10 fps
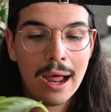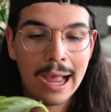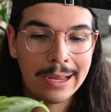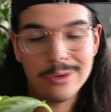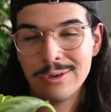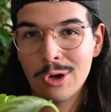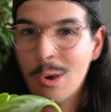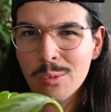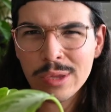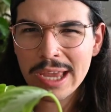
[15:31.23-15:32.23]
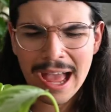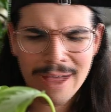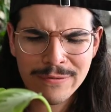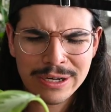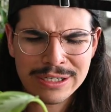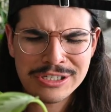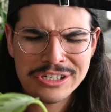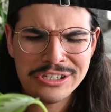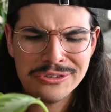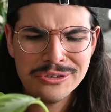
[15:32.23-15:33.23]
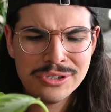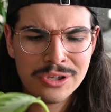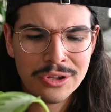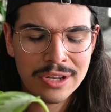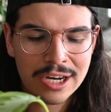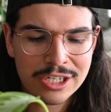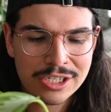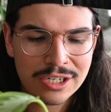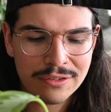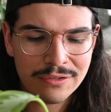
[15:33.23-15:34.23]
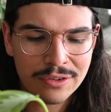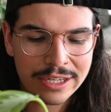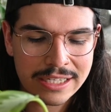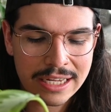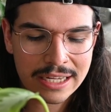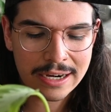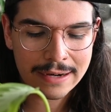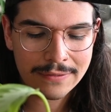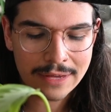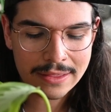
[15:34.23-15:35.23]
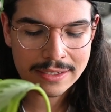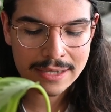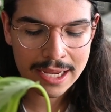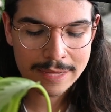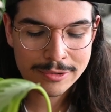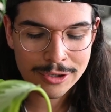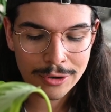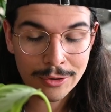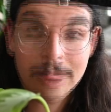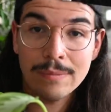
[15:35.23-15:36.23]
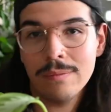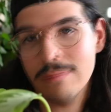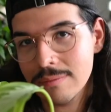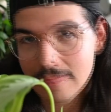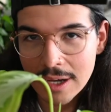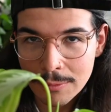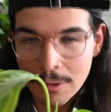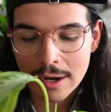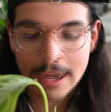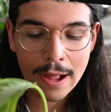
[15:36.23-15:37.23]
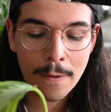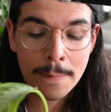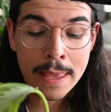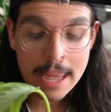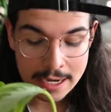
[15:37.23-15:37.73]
I don't really have an excuse other than I just didn't feel like taking care of it at the time, so it rotted out.